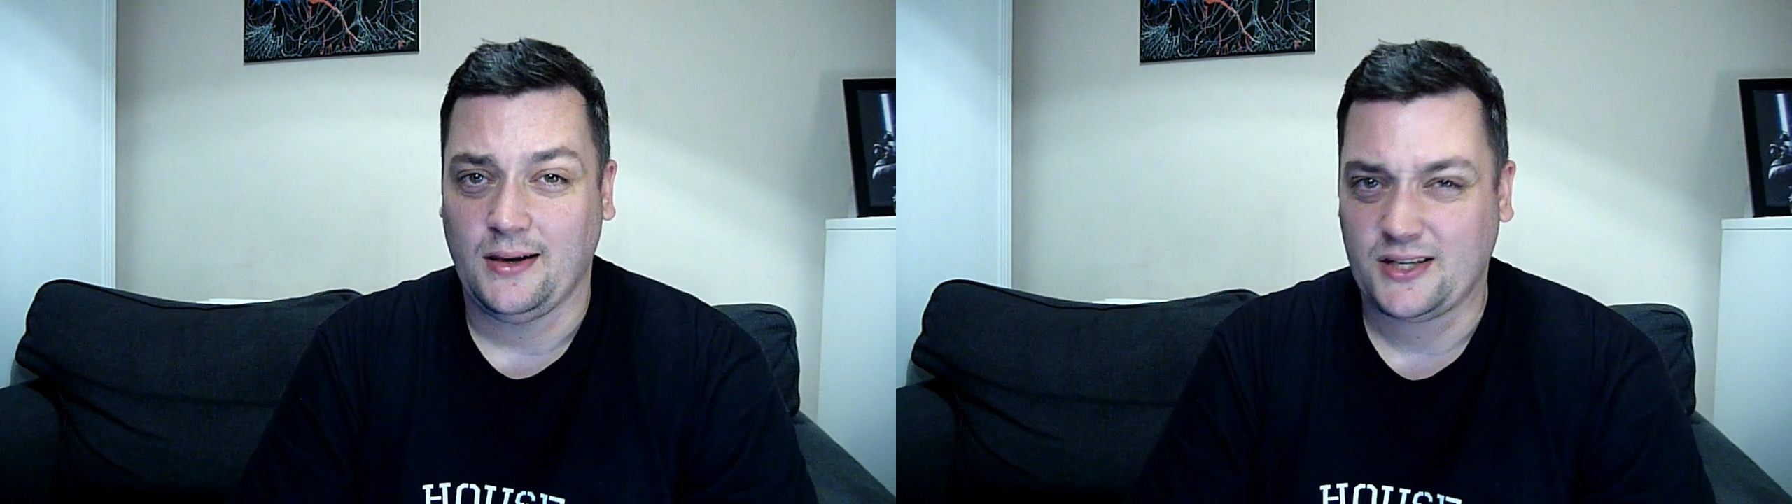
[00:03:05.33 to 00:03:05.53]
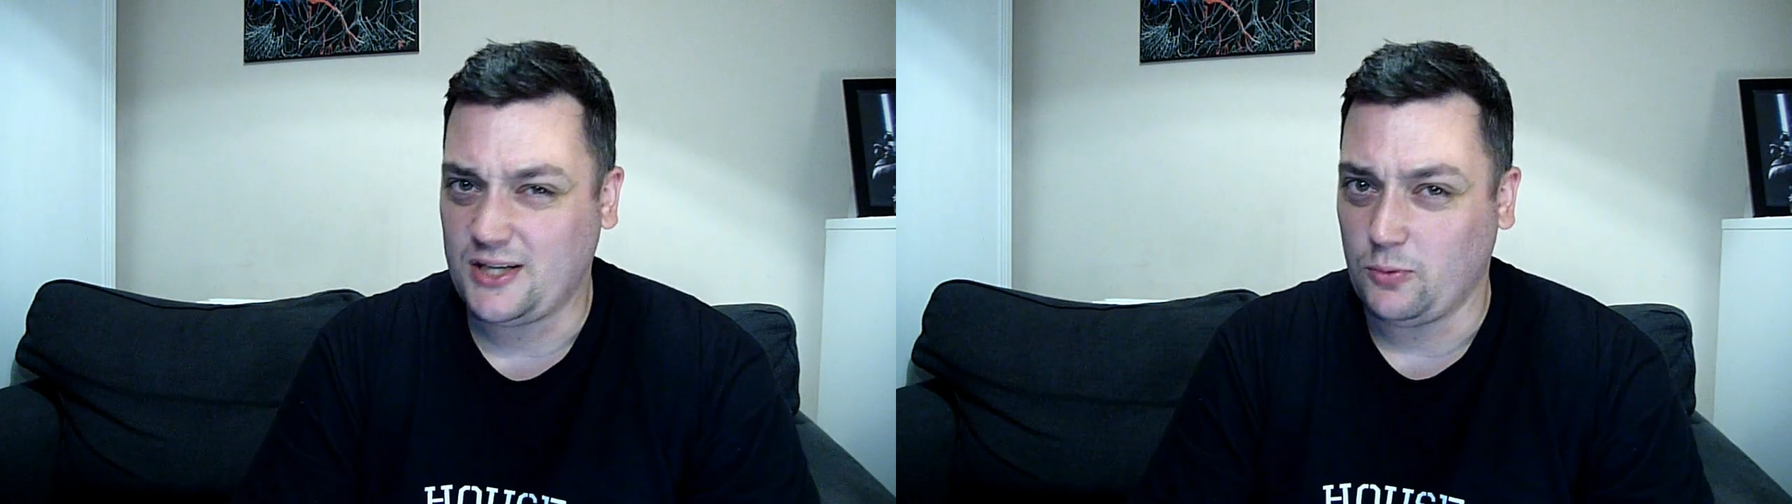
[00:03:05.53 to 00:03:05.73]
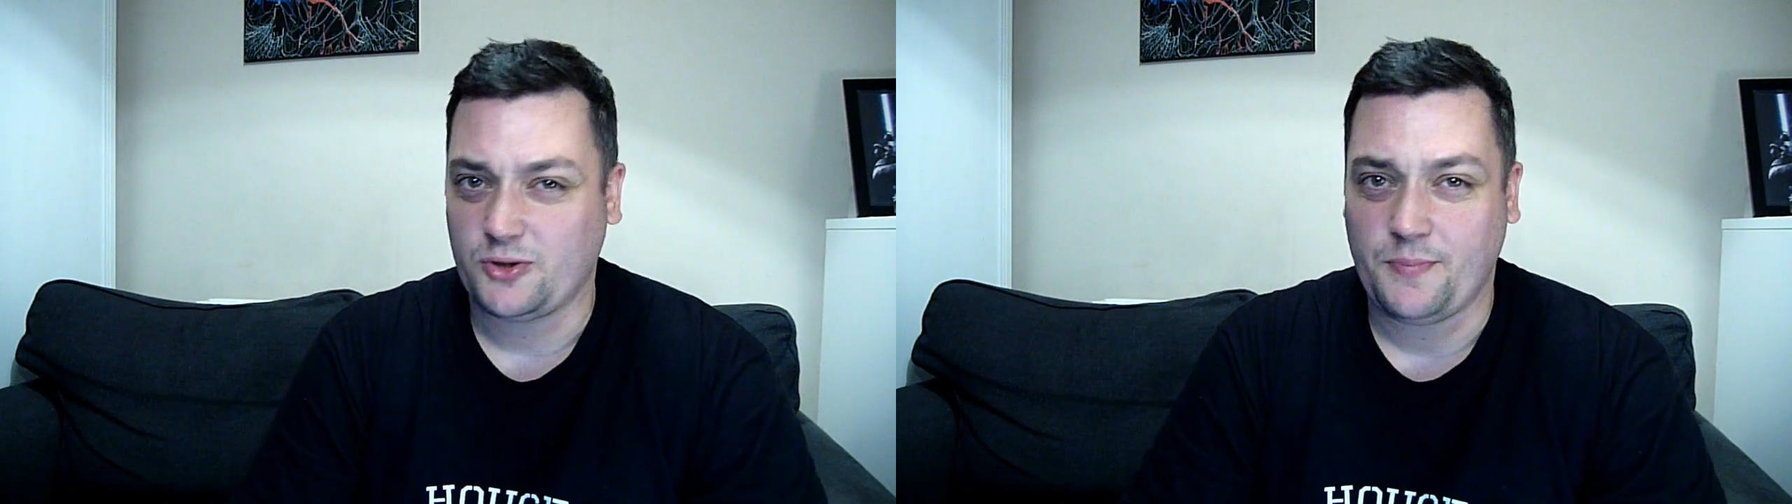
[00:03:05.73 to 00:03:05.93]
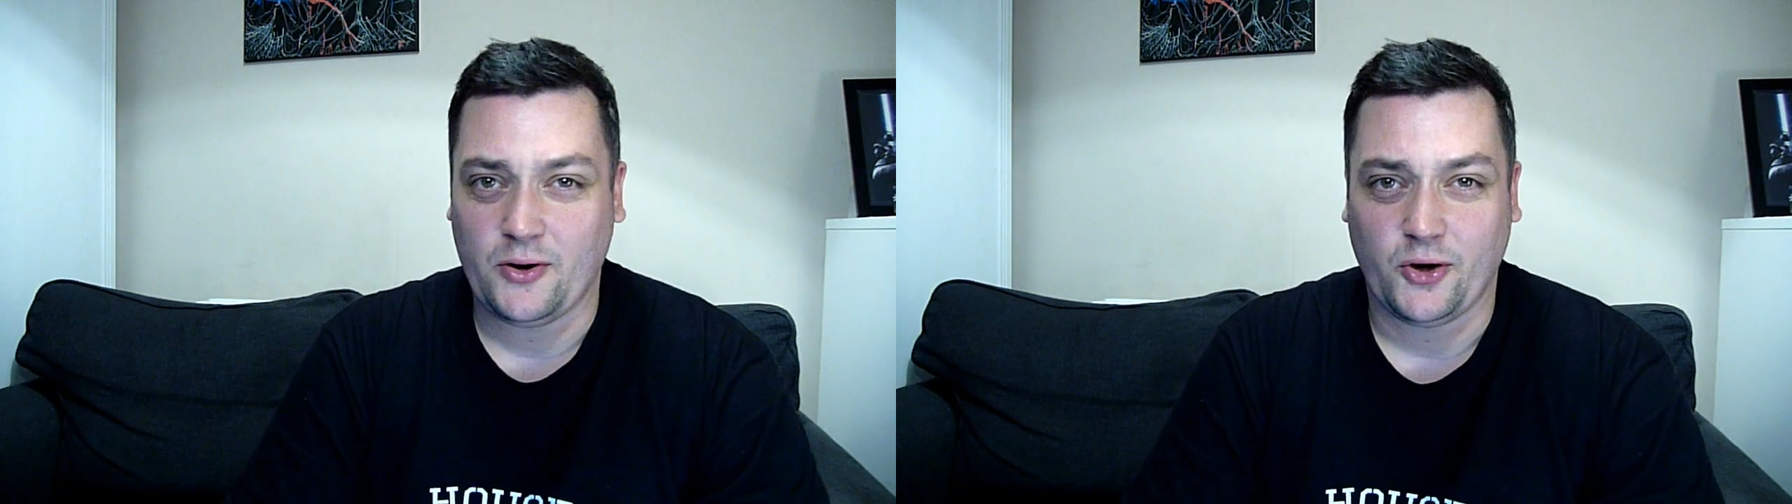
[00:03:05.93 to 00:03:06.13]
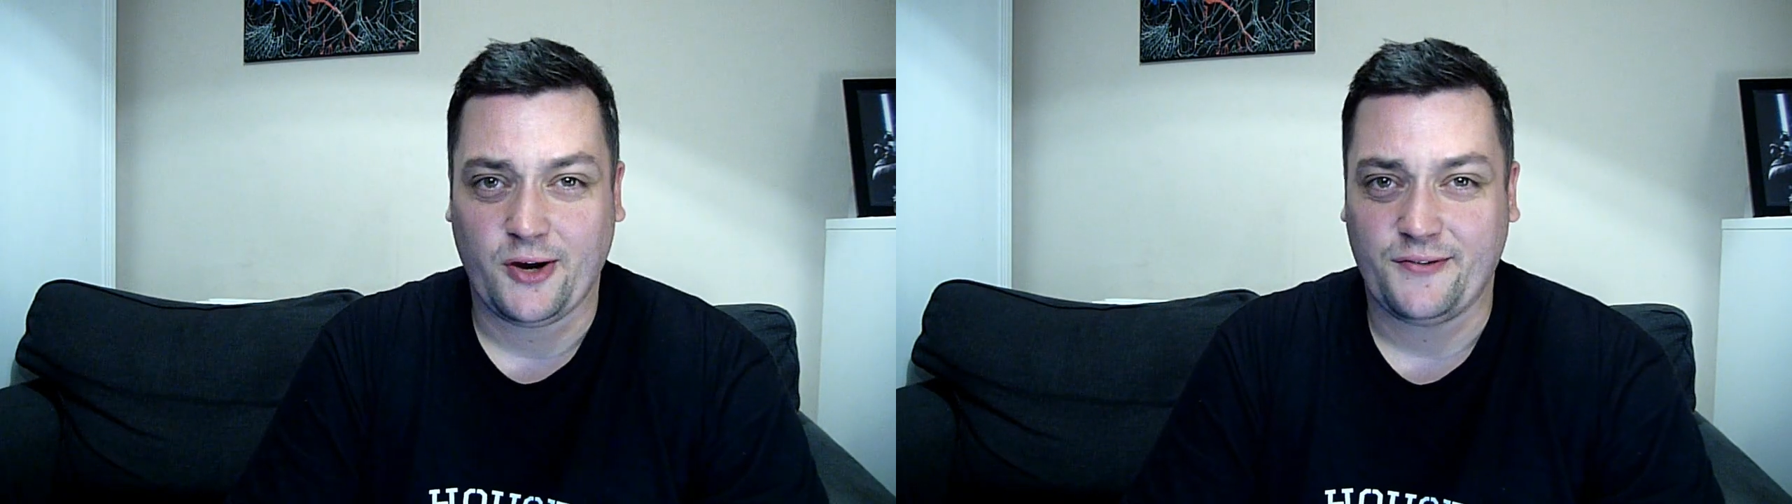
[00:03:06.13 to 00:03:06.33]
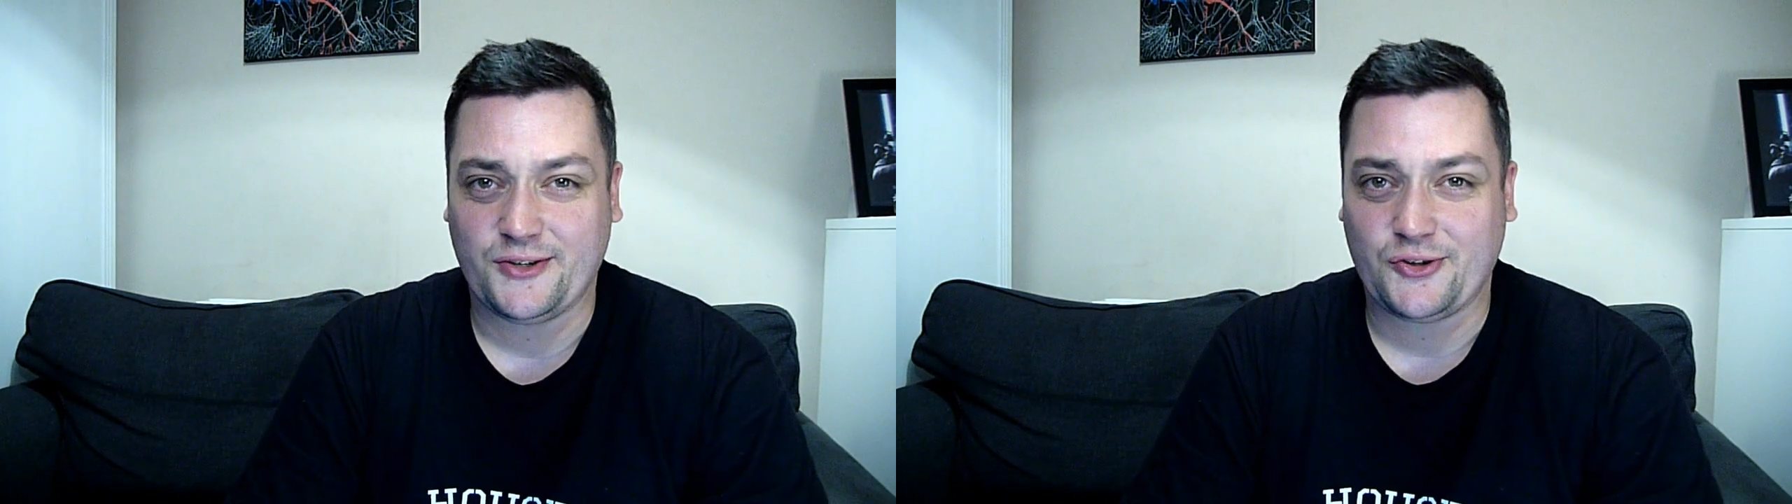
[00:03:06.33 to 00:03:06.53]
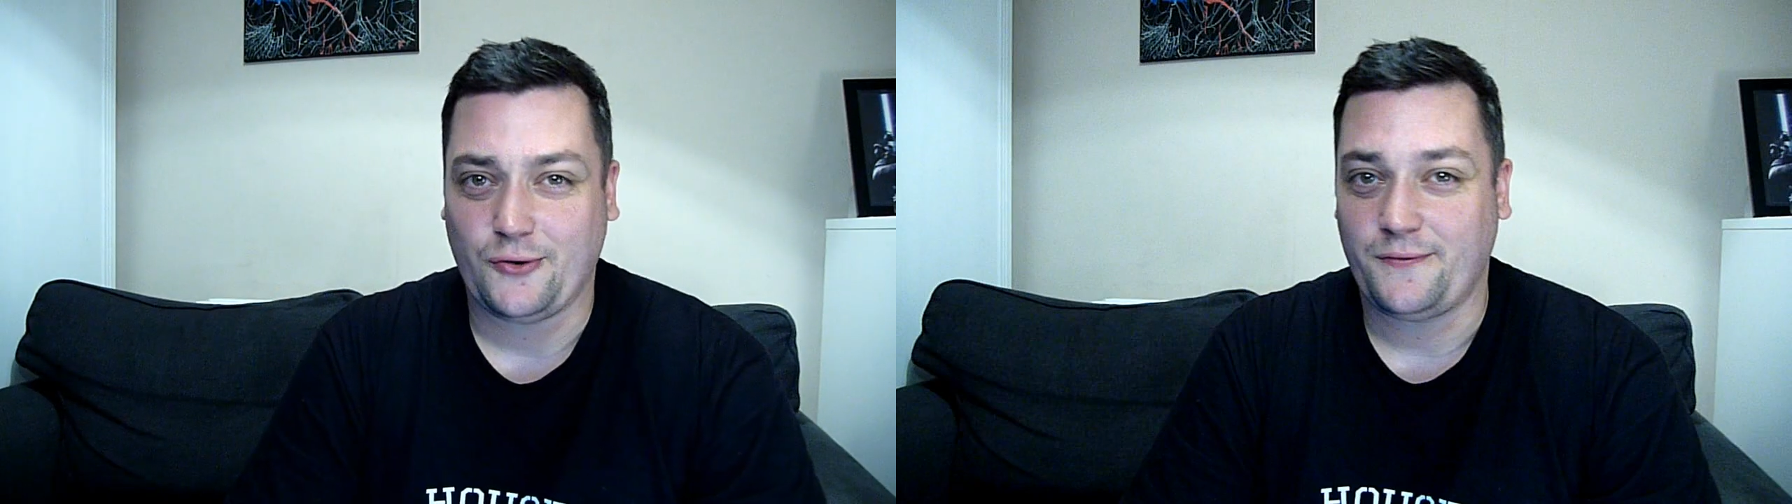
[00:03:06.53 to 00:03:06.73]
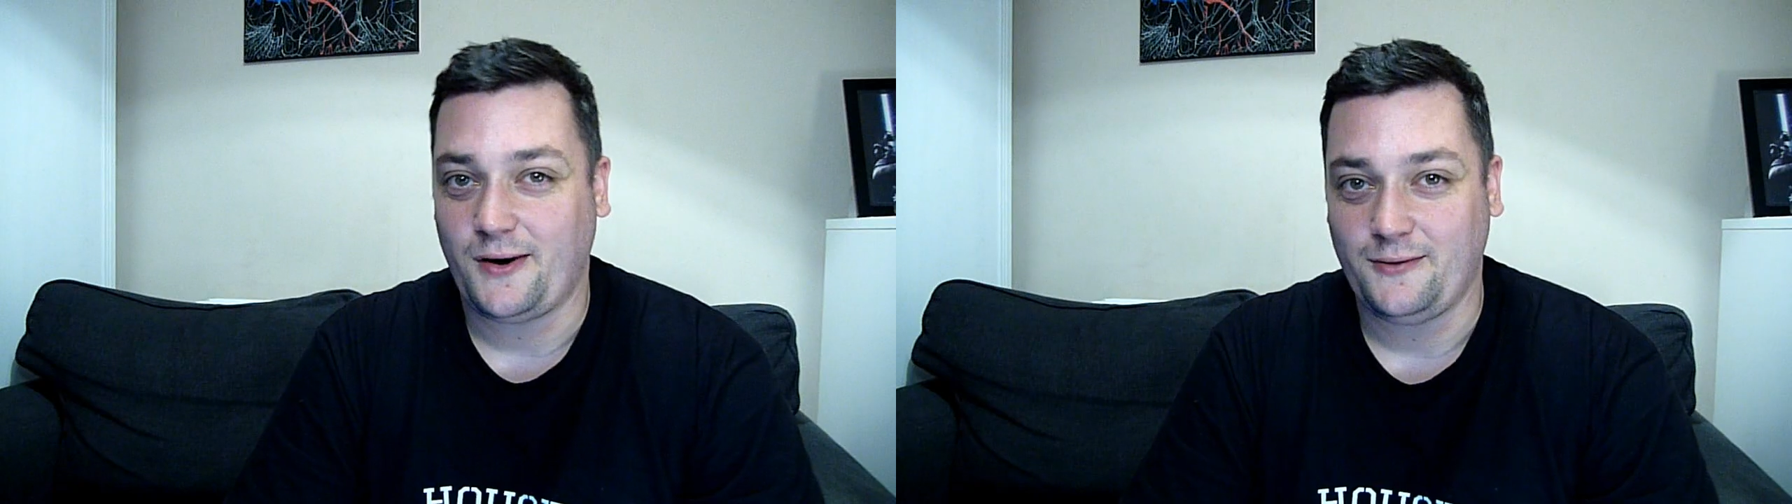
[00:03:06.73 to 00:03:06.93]
let's see what's been uncovered
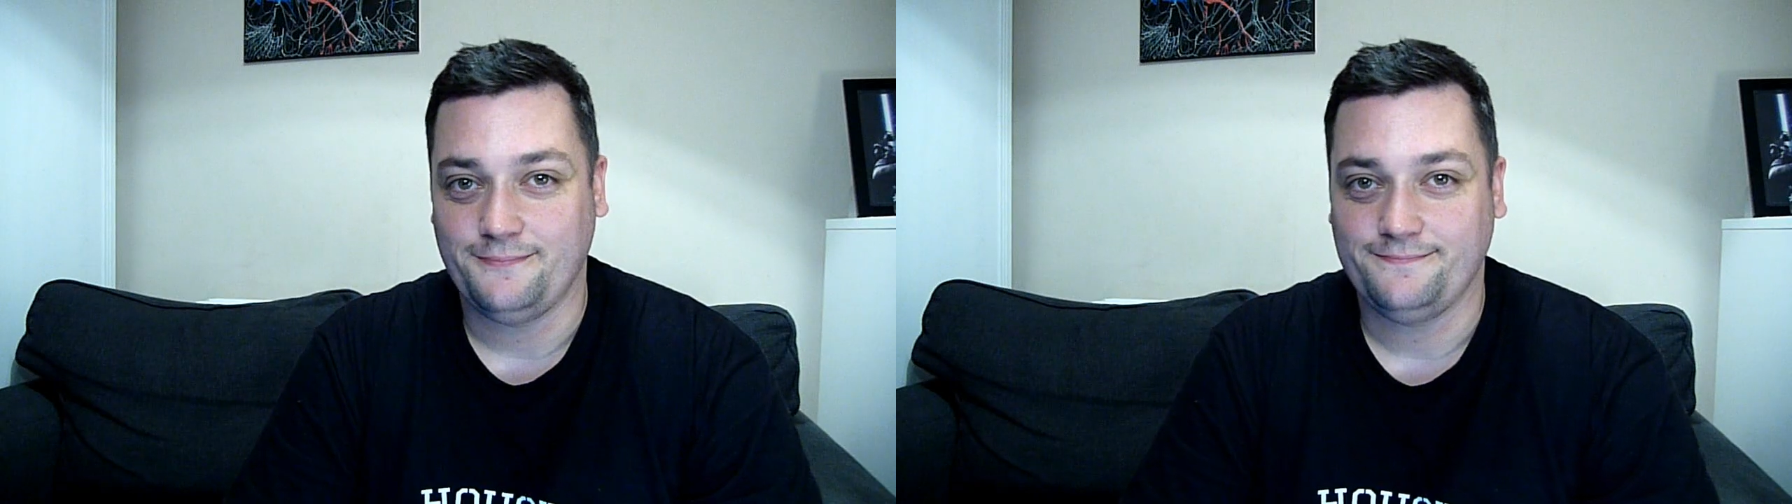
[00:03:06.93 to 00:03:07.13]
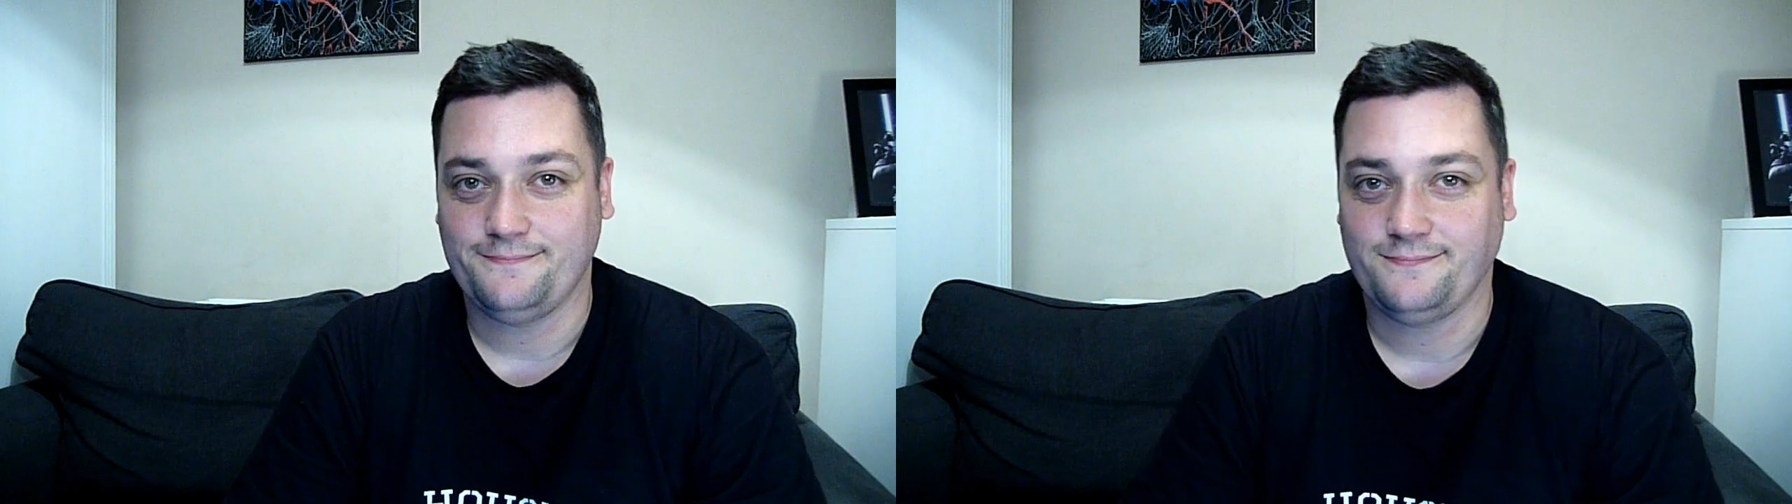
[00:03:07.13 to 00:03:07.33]
so far.